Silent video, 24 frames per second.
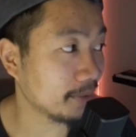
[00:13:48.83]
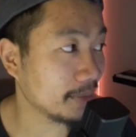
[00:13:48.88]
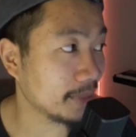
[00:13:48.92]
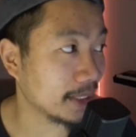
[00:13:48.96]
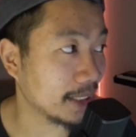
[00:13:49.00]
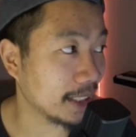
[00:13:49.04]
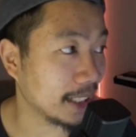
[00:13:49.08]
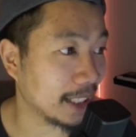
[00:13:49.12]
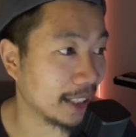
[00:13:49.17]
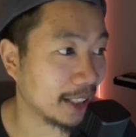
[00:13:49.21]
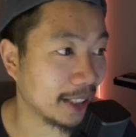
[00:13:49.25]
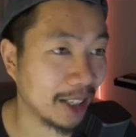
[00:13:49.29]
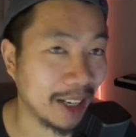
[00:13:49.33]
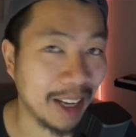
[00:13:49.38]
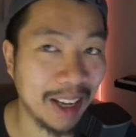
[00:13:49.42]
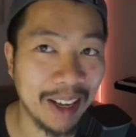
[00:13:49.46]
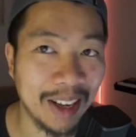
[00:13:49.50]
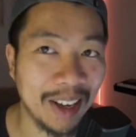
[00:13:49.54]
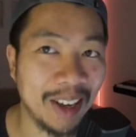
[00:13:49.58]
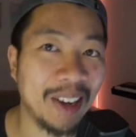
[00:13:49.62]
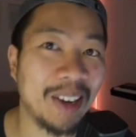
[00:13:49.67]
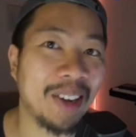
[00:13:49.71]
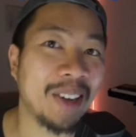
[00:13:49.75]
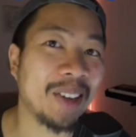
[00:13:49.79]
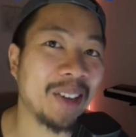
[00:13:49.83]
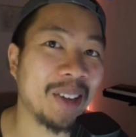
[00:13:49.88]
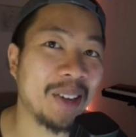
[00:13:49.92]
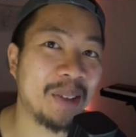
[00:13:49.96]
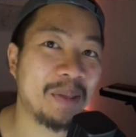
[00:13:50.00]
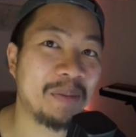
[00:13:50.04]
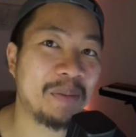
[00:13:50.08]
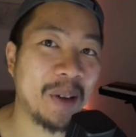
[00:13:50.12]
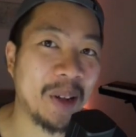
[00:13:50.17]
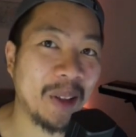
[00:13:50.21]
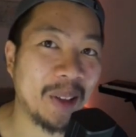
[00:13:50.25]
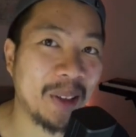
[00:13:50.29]
I got a hollow
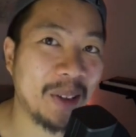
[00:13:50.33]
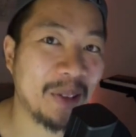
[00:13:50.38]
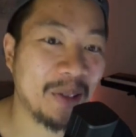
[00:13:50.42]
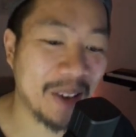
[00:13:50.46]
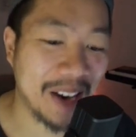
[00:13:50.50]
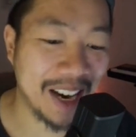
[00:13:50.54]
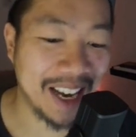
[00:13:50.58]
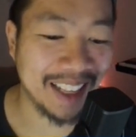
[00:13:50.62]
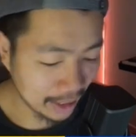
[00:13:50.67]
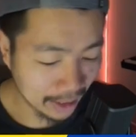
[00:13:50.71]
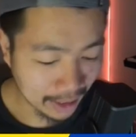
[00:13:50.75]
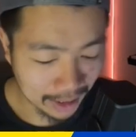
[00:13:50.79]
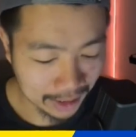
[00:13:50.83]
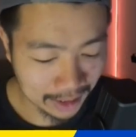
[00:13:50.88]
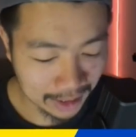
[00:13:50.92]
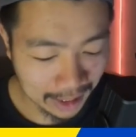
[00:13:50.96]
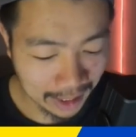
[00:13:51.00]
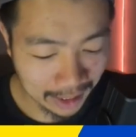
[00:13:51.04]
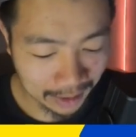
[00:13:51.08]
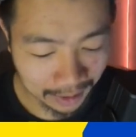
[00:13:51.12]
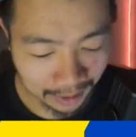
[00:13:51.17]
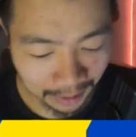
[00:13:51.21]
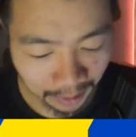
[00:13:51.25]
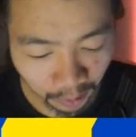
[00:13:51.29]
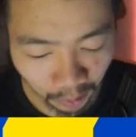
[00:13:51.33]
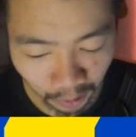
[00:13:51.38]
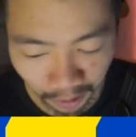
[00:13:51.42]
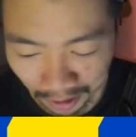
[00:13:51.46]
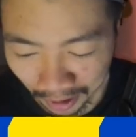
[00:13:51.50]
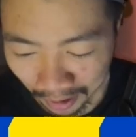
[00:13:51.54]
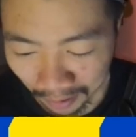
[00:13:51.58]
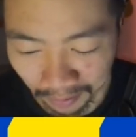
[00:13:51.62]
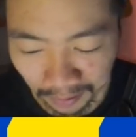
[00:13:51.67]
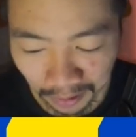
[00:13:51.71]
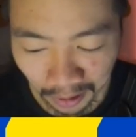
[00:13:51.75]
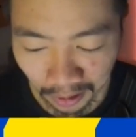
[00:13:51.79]
Poliwrath. That's another little
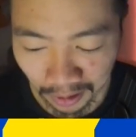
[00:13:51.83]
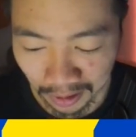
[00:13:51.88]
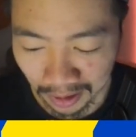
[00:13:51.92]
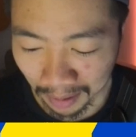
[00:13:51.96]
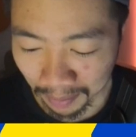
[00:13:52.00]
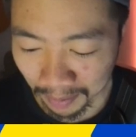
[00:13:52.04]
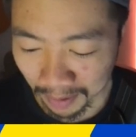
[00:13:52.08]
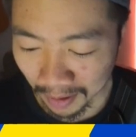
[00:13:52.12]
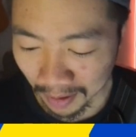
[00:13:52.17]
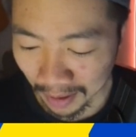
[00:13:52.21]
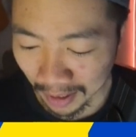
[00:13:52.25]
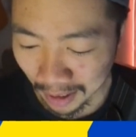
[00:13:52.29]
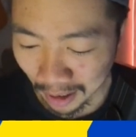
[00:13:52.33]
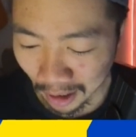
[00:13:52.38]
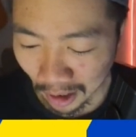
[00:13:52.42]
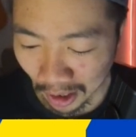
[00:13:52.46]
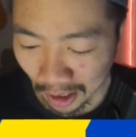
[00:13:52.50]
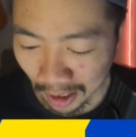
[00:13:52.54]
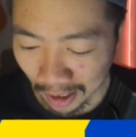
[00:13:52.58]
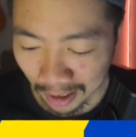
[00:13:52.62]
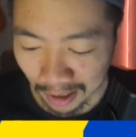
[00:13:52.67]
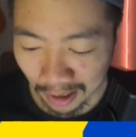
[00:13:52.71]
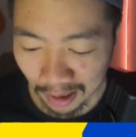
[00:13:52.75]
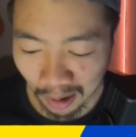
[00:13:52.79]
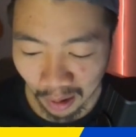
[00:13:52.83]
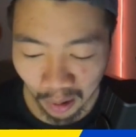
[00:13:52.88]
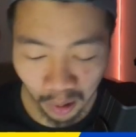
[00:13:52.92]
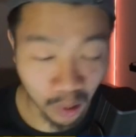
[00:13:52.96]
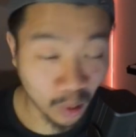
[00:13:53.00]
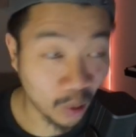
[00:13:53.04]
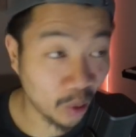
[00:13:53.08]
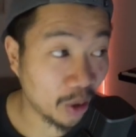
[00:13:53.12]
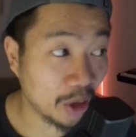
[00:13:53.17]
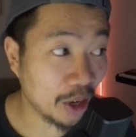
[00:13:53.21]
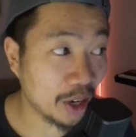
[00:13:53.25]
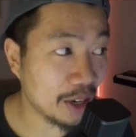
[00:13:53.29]
gift, not something that I
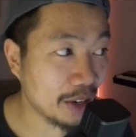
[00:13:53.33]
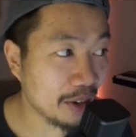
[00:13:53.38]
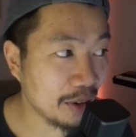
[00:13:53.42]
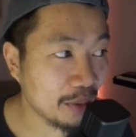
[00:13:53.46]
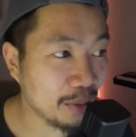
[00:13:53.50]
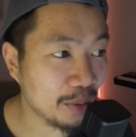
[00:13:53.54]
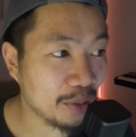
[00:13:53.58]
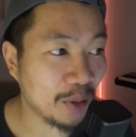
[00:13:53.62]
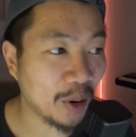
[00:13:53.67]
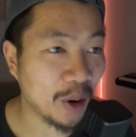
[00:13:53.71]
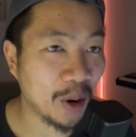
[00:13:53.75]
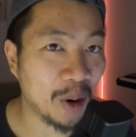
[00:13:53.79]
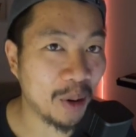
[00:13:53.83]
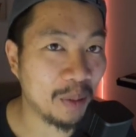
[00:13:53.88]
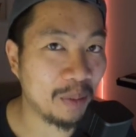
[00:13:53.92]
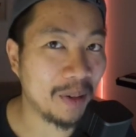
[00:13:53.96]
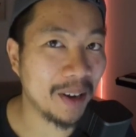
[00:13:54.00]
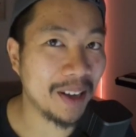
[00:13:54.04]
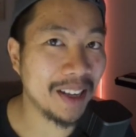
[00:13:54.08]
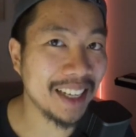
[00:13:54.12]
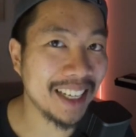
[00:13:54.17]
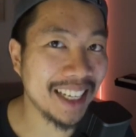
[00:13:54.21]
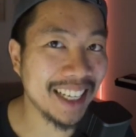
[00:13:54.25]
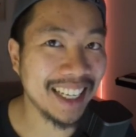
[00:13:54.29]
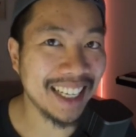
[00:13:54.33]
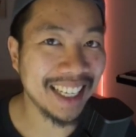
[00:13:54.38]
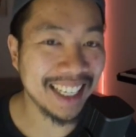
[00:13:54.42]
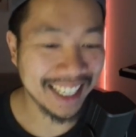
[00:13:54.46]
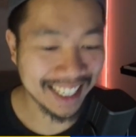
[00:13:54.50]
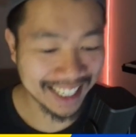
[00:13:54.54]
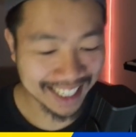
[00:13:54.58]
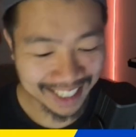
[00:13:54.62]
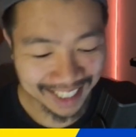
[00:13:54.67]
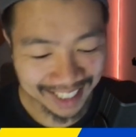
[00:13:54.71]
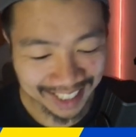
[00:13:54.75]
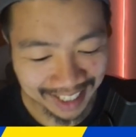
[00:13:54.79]
ordered from
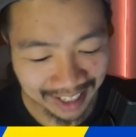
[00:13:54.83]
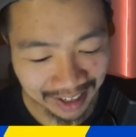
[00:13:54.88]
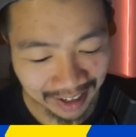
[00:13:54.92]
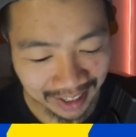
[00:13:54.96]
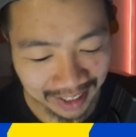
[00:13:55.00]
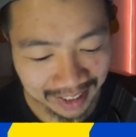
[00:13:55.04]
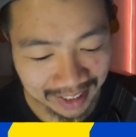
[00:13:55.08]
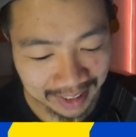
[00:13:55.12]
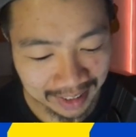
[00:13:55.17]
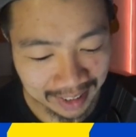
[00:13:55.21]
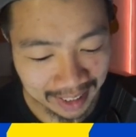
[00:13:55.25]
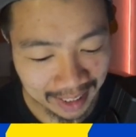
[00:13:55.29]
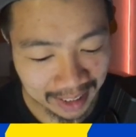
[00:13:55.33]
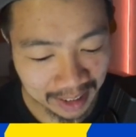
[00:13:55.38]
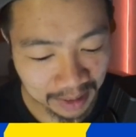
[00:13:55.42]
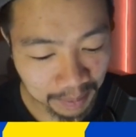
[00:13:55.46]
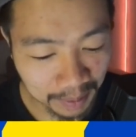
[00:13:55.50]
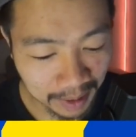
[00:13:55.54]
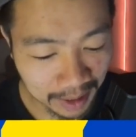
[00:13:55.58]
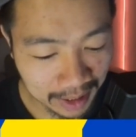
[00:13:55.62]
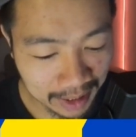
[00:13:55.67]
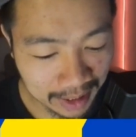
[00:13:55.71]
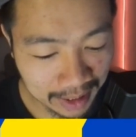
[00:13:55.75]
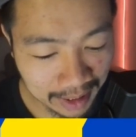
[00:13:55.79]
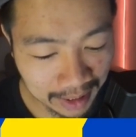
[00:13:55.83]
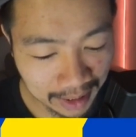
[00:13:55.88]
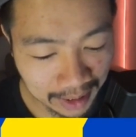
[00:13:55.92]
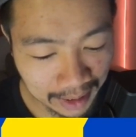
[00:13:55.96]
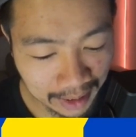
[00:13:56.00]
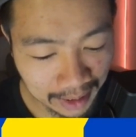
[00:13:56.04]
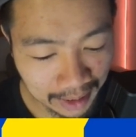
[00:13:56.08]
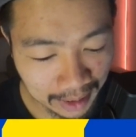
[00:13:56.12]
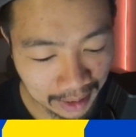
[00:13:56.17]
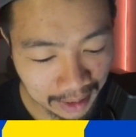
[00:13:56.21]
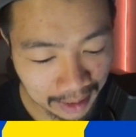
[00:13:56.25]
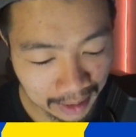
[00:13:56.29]
the United States, but
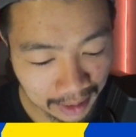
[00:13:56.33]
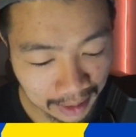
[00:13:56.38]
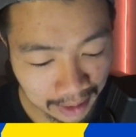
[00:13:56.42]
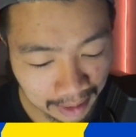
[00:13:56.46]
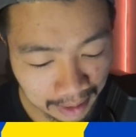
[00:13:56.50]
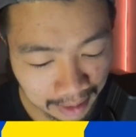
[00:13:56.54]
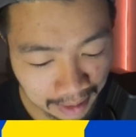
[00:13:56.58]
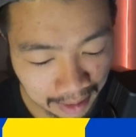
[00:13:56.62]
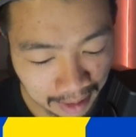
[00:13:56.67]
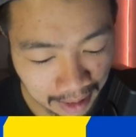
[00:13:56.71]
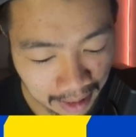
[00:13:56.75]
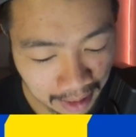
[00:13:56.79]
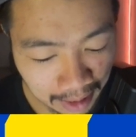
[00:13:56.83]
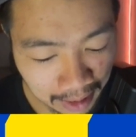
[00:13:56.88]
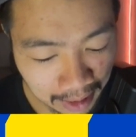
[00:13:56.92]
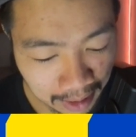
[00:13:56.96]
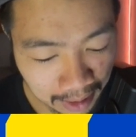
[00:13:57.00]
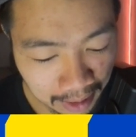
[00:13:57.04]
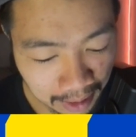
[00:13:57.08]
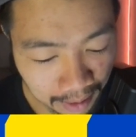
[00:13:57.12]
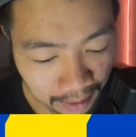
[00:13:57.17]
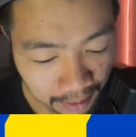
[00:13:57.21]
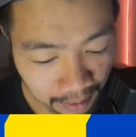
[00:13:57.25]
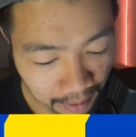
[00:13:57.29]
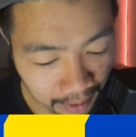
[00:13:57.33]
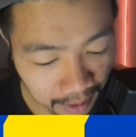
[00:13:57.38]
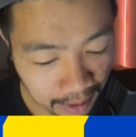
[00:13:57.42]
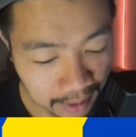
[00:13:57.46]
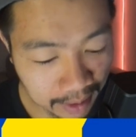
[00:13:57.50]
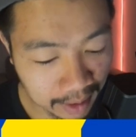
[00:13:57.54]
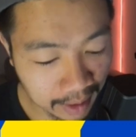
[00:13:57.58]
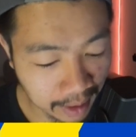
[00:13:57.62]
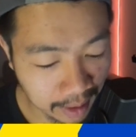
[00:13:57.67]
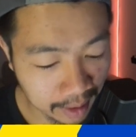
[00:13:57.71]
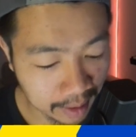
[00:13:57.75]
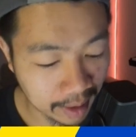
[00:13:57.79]
here, this
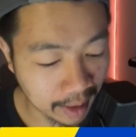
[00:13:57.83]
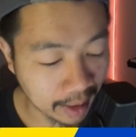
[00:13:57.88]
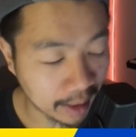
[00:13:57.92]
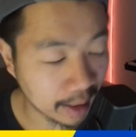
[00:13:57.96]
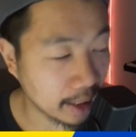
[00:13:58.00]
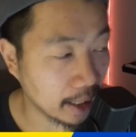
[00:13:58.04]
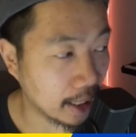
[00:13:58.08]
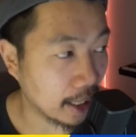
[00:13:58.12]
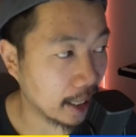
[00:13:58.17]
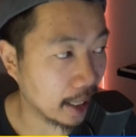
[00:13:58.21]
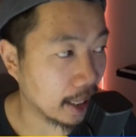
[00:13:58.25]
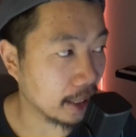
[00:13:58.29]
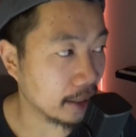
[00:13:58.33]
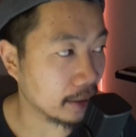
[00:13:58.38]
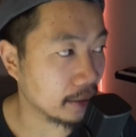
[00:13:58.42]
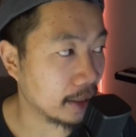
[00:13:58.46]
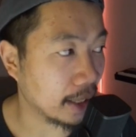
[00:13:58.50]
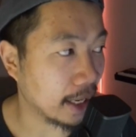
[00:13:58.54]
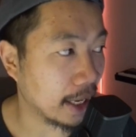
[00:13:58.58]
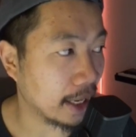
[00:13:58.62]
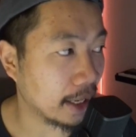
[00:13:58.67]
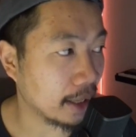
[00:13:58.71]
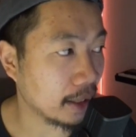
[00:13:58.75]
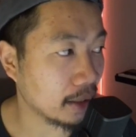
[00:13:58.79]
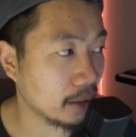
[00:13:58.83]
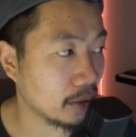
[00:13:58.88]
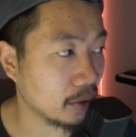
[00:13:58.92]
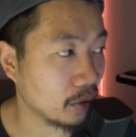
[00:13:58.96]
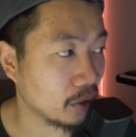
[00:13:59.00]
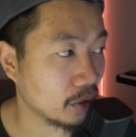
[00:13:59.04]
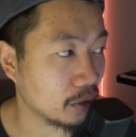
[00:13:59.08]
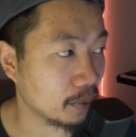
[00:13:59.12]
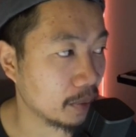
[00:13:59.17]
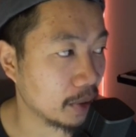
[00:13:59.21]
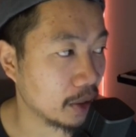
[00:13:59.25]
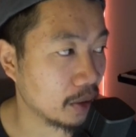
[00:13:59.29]
is a card that
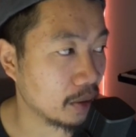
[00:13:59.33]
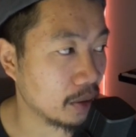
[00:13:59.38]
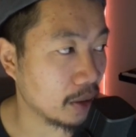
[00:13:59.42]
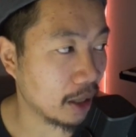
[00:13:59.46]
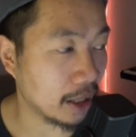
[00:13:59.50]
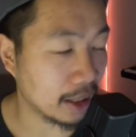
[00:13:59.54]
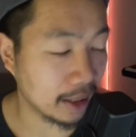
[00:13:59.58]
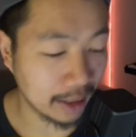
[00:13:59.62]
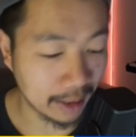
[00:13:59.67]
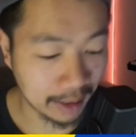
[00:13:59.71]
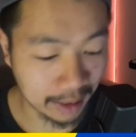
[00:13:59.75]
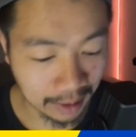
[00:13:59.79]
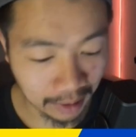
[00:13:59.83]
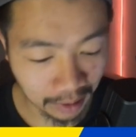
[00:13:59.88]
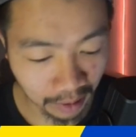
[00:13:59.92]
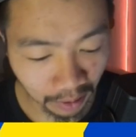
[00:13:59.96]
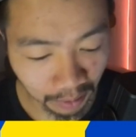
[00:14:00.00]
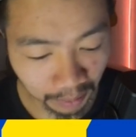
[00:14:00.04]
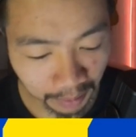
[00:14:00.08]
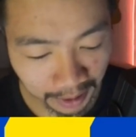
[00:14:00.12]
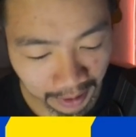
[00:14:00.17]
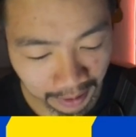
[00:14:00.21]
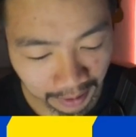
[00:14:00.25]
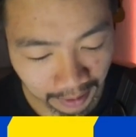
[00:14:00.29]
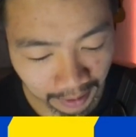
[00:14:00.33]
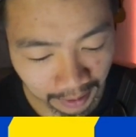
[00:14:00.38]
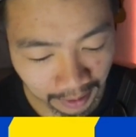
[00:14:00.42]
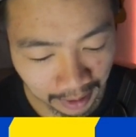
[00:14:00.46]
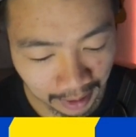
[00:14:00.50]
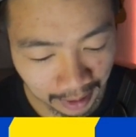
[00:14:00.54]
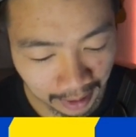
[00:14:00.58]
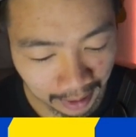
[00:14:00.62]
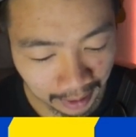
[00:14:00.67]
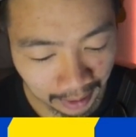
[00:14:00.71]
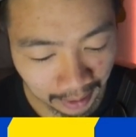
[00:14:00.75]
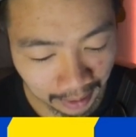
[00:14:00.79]
cost me a little bit to
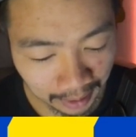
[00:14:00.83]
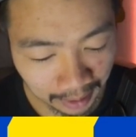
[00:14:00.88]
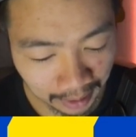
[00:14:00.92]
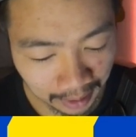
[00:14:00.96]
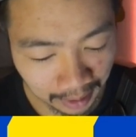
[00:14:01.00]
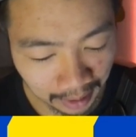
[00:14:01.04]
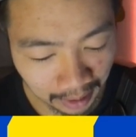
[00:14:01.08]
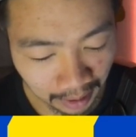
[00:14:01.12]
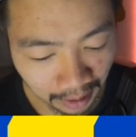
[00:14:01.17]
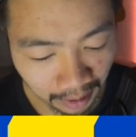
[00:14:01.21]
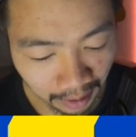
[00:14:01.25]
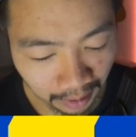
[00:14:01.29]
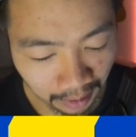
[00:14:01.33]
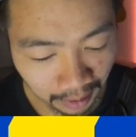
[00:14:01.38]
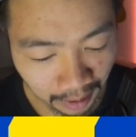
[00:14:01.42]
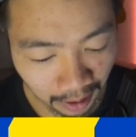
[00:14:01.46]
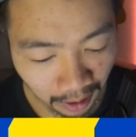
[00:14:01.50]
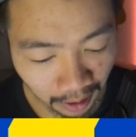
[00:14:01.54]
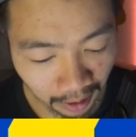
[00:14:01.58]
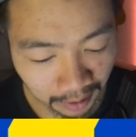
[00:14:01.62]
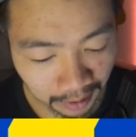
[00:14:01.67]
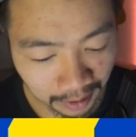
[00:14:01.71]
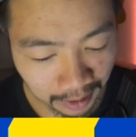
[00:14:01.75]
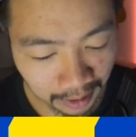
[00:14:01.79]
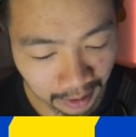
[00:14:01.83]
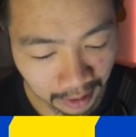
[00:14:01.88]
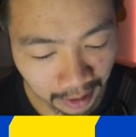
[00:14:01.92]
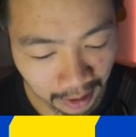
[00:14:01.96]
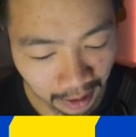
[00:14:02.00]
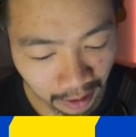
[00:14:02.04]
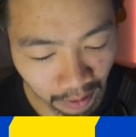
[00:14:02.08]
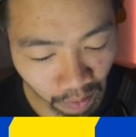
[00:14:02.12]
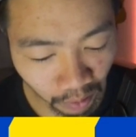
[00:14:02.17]
get, that I did need